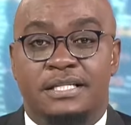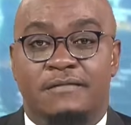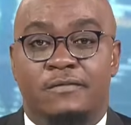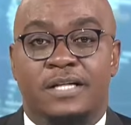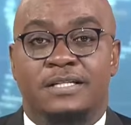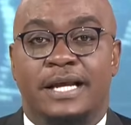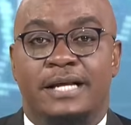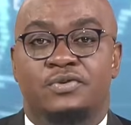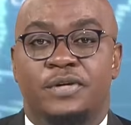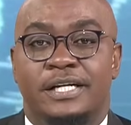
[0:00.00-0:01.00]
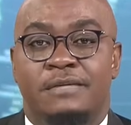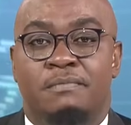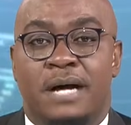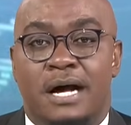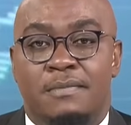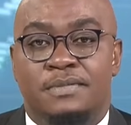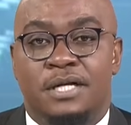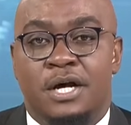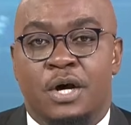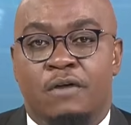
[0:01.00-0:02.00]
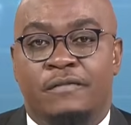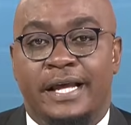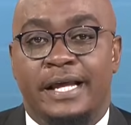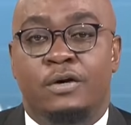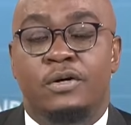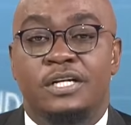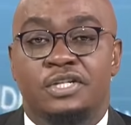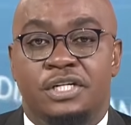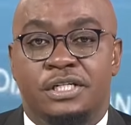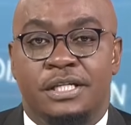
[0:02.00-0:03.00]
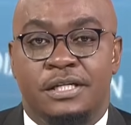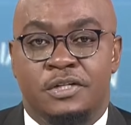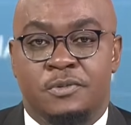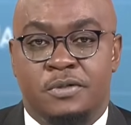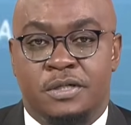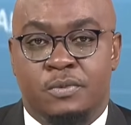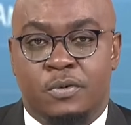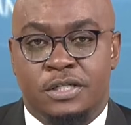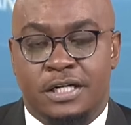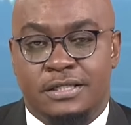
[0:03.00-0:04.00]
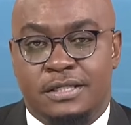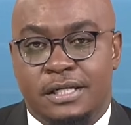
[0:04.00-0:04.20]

have once again traded barbs over a collision in the disputed waters.